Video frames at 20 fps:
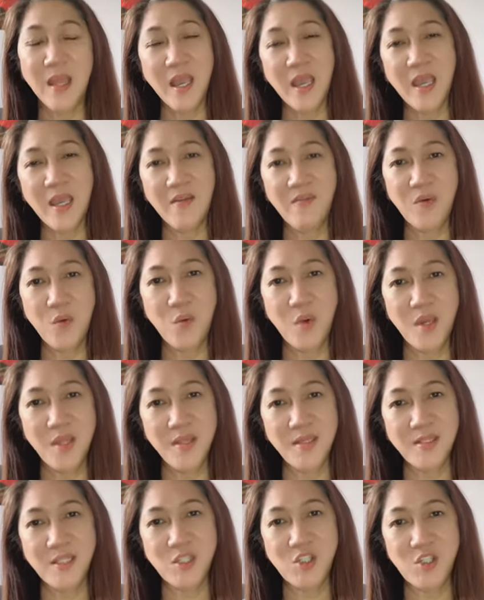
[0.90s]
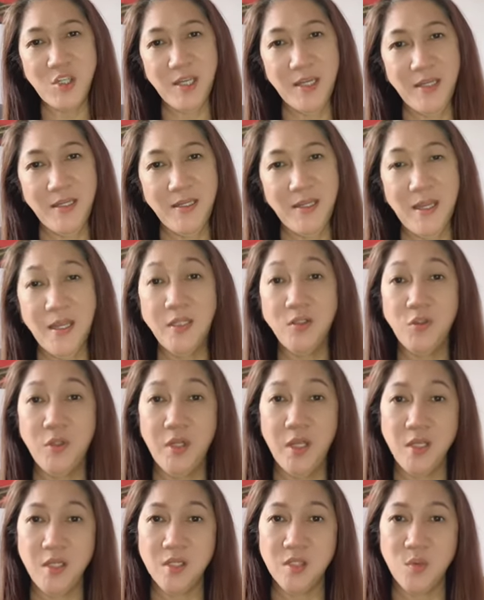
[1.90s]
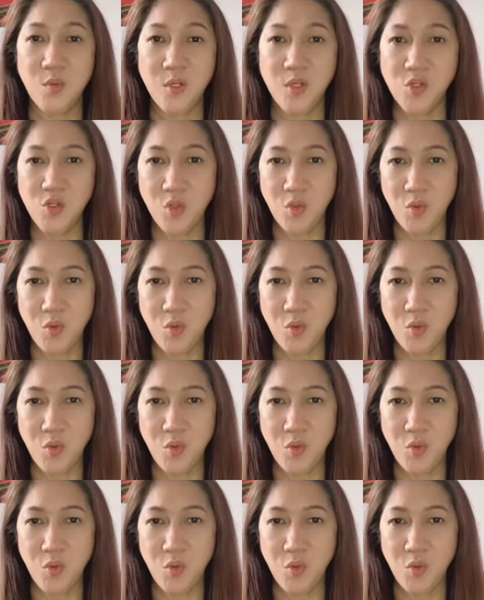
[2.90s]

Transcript: Hi everyone, this is Jane and today I just want to show